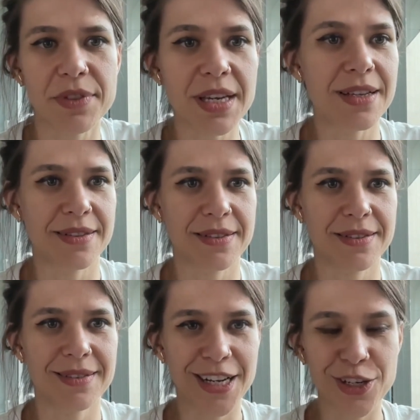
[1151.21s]
things
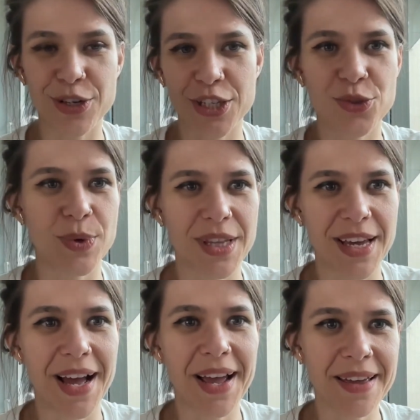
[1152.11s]
that you can do with
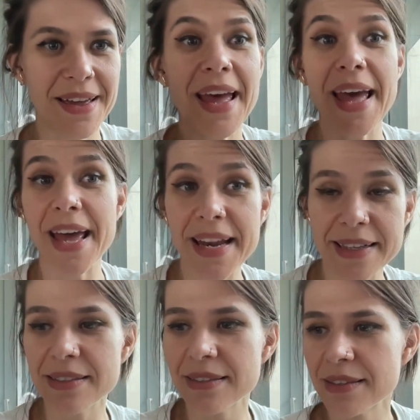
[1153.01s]
AI.
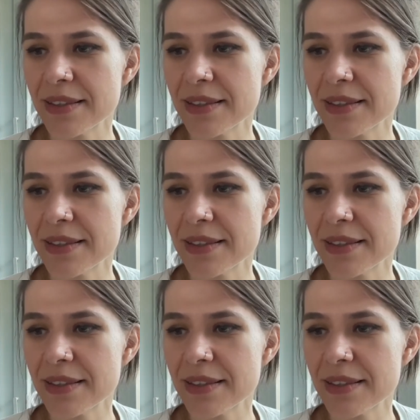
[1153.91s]
Edit,